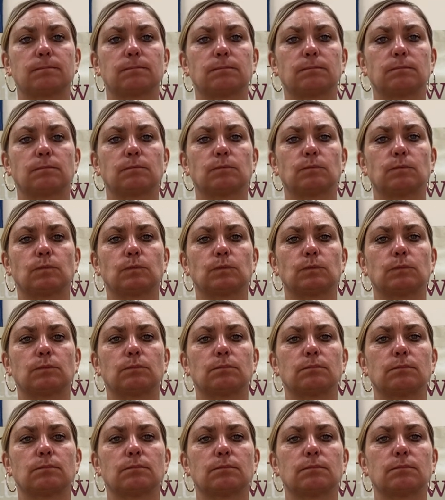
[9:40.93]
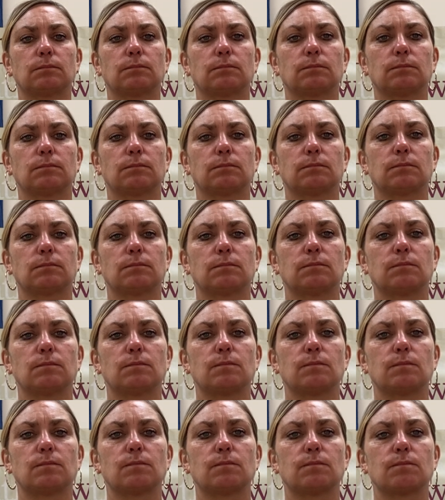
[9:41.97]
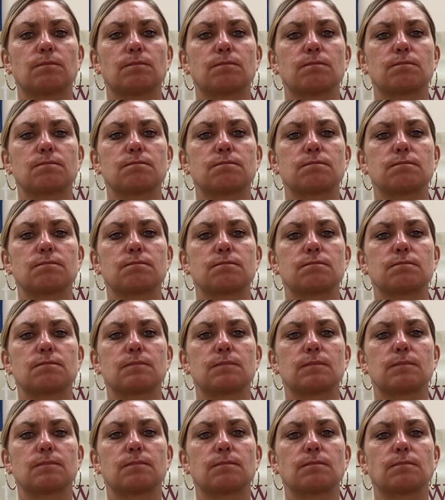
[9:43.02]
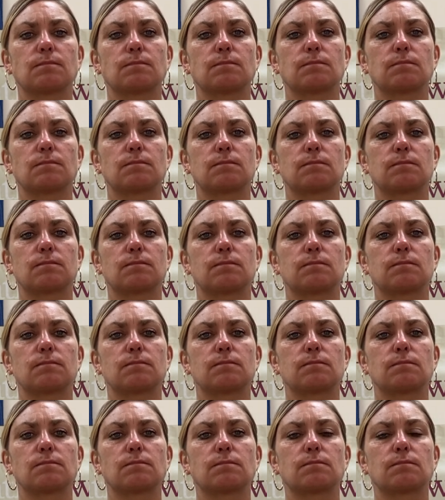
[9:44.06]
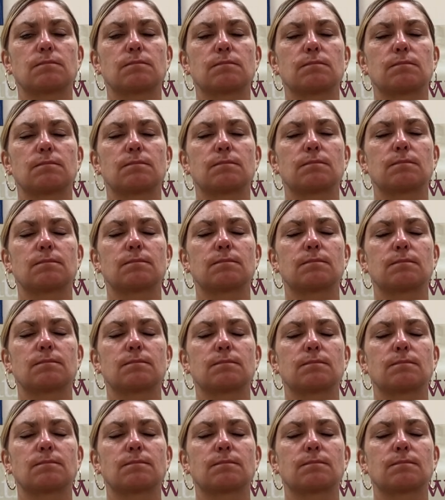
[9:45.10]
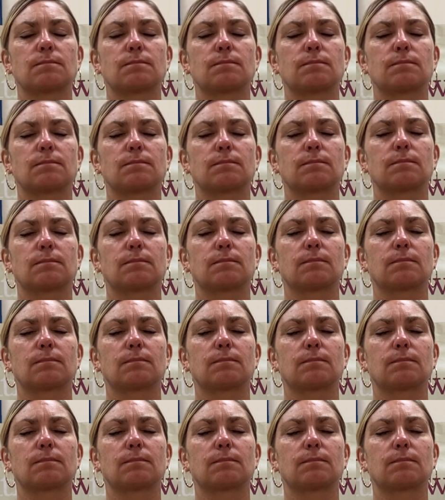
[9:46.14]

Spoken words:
Nothing is said.